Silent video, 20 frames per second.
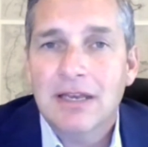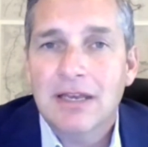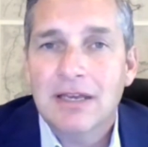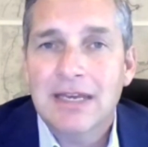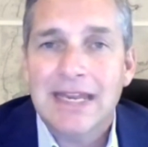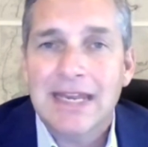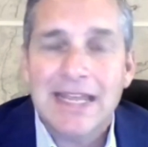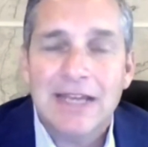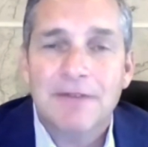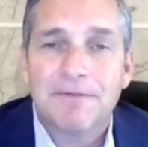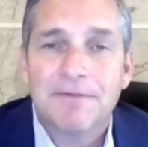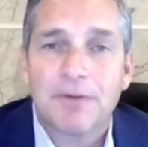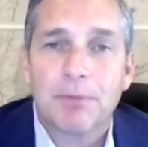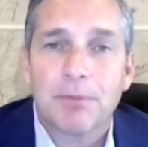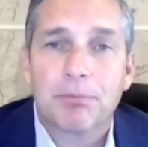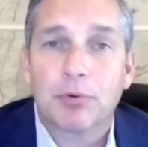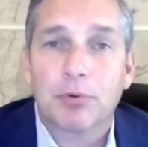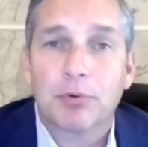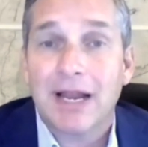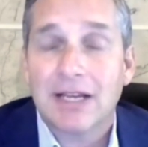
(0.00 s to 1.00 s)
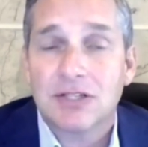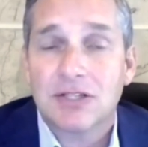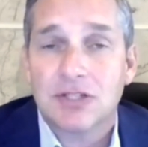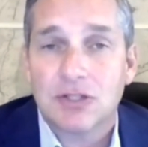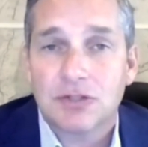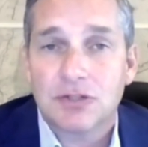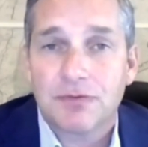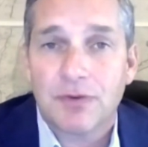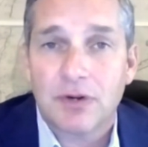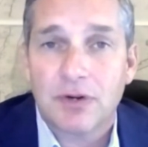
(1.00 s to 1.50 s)
need for
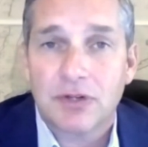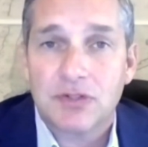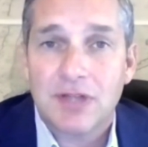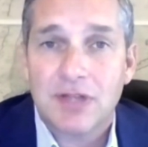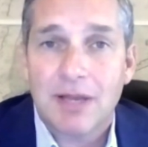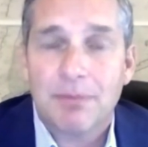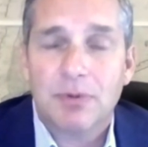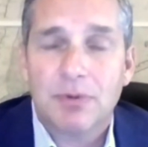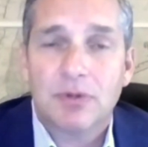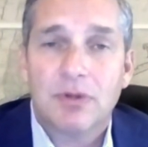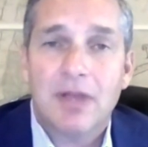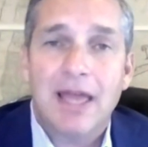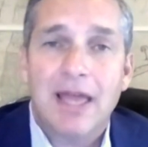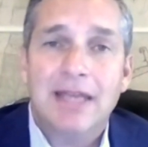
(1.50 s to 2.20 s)
branches, for example.